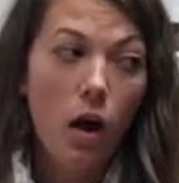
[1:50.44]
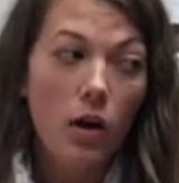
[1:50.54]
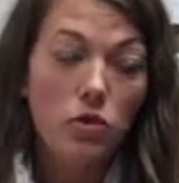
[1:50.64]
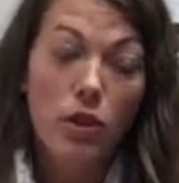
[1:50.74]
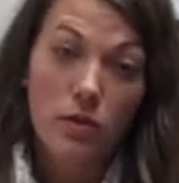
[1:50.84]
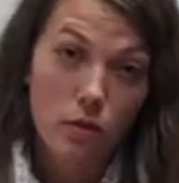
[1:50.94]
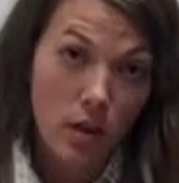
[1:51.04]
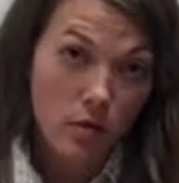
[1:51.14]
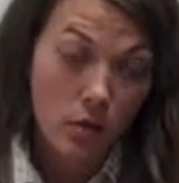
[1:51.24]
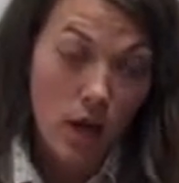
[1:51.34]
transfer
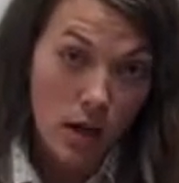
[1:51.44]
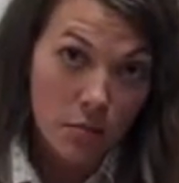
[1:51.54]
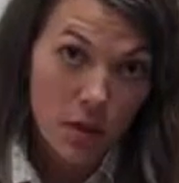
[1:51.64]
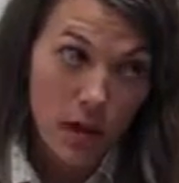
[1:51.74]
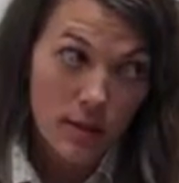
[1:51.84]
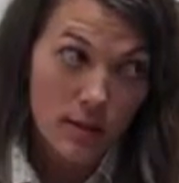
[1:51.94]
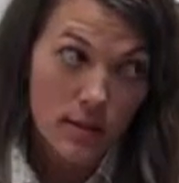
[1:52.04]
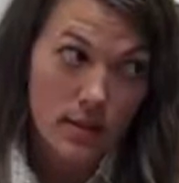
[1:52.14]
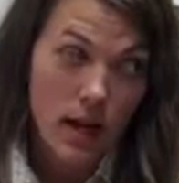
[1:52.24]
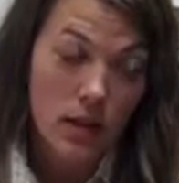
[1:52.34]
level comp
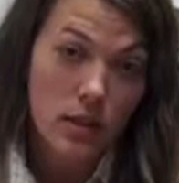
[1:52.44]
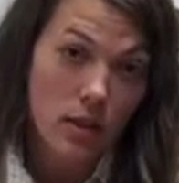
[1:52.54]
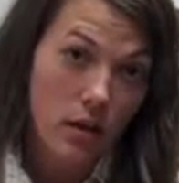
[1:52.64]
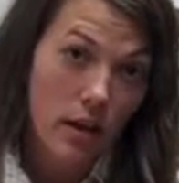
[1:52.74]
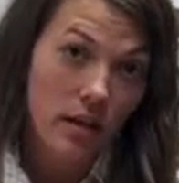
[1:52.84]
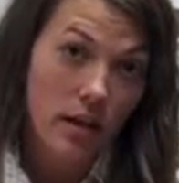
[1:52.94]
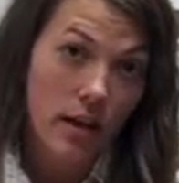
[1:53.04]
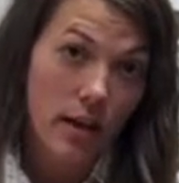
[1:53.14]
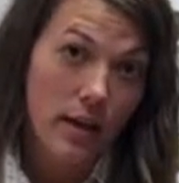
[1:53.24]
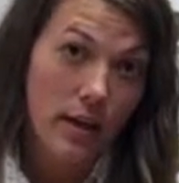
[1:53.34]
classes, I did
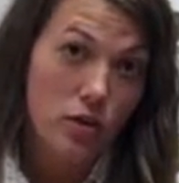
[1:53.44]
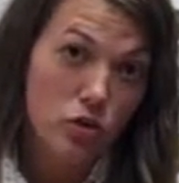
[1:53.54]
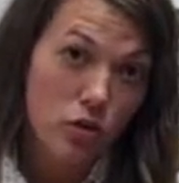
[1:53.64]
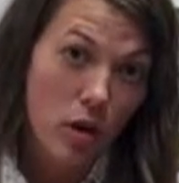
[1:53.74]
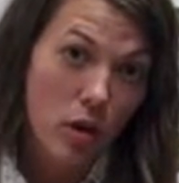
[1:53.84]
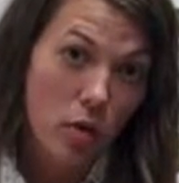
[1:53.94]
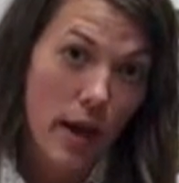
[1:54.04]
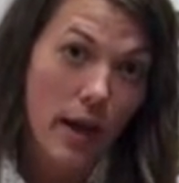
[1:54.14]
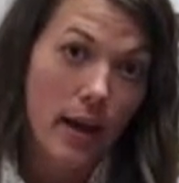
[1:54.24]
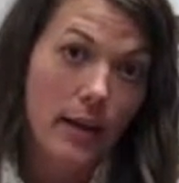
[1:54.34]
an intro
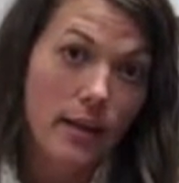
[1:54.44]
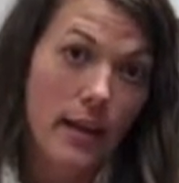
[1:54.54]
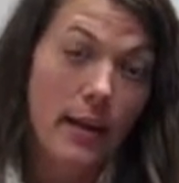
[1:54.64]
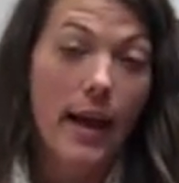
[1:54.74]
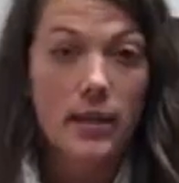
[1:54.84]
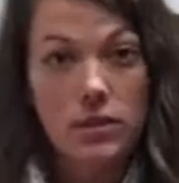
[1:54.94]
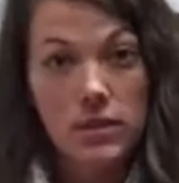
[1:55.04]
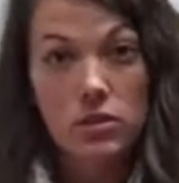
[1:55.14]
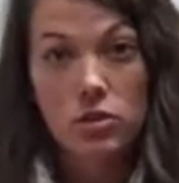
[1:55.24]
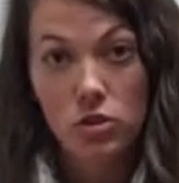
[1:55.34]
and an
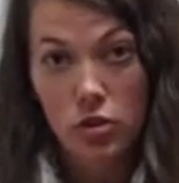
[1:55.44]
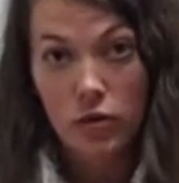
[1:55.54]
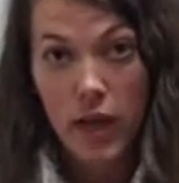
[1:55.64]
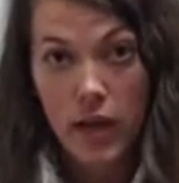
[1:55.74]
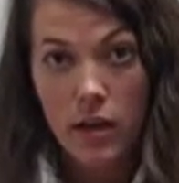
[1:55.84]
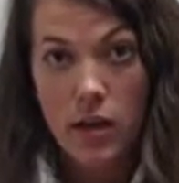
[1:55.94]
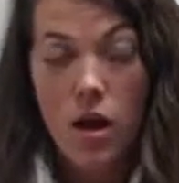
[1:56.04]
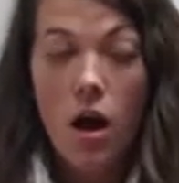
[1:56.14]
exit survey